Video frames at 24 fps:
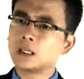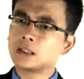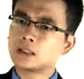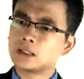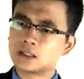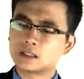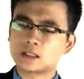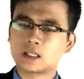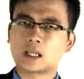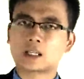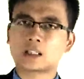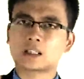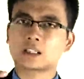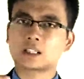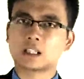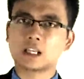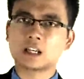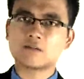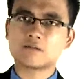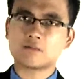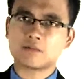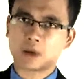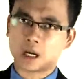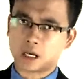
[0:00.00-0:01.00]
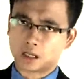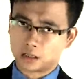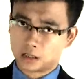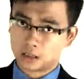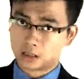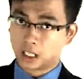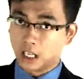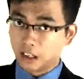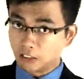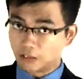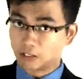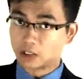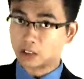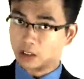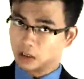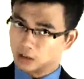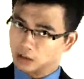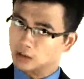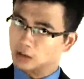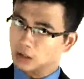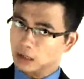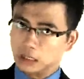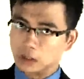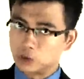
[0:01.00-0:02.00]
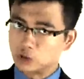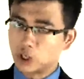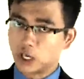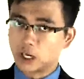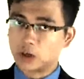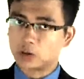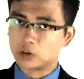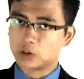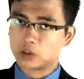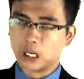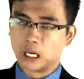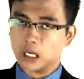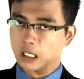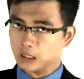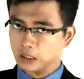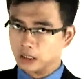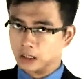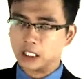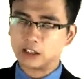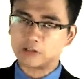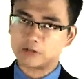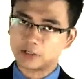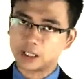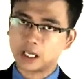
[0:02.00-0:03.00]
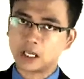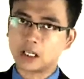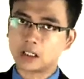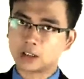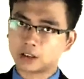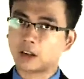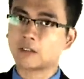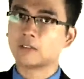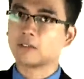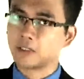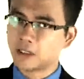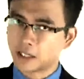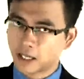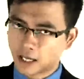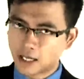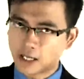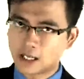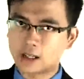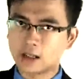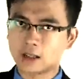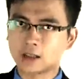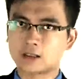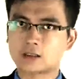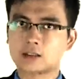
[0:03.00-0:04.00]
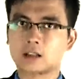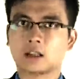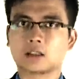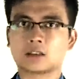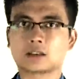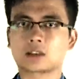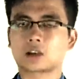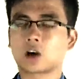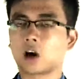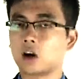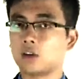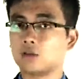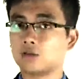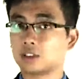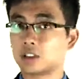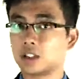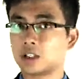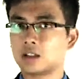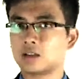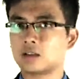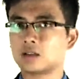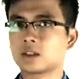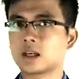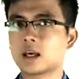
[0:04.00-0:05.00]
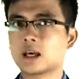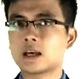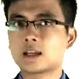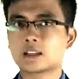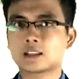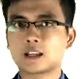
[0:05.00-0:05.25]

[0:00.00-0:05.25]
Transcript: this can give the donators confidence